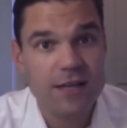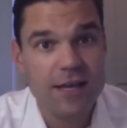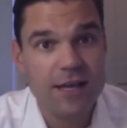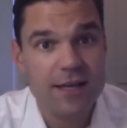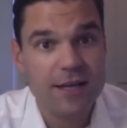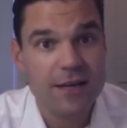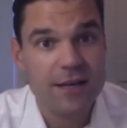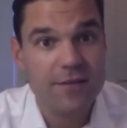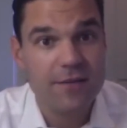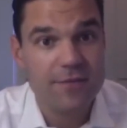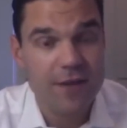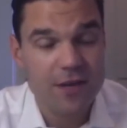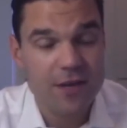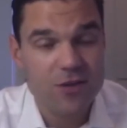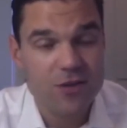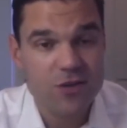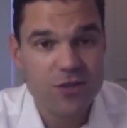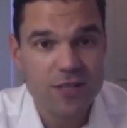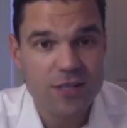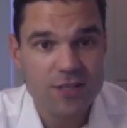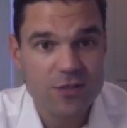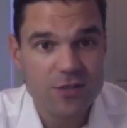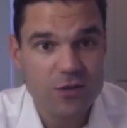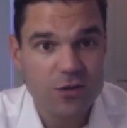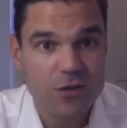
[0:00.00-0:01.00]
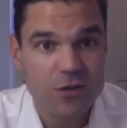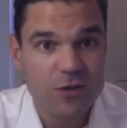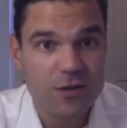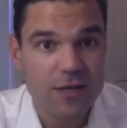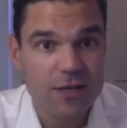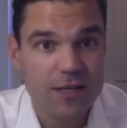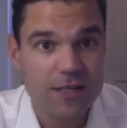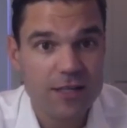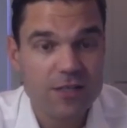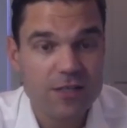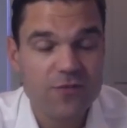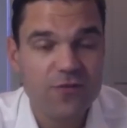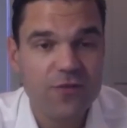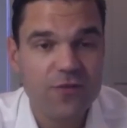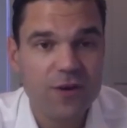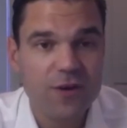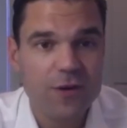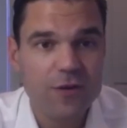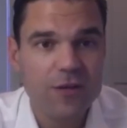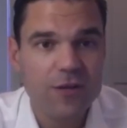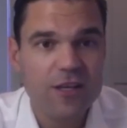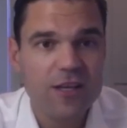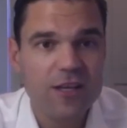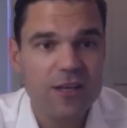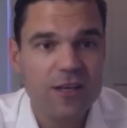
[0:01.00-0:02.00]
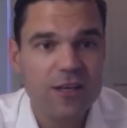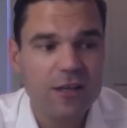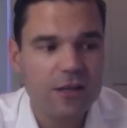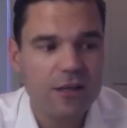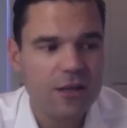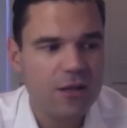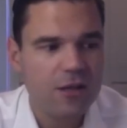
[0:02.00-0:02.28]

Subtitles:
and innovation that's occurring is fairly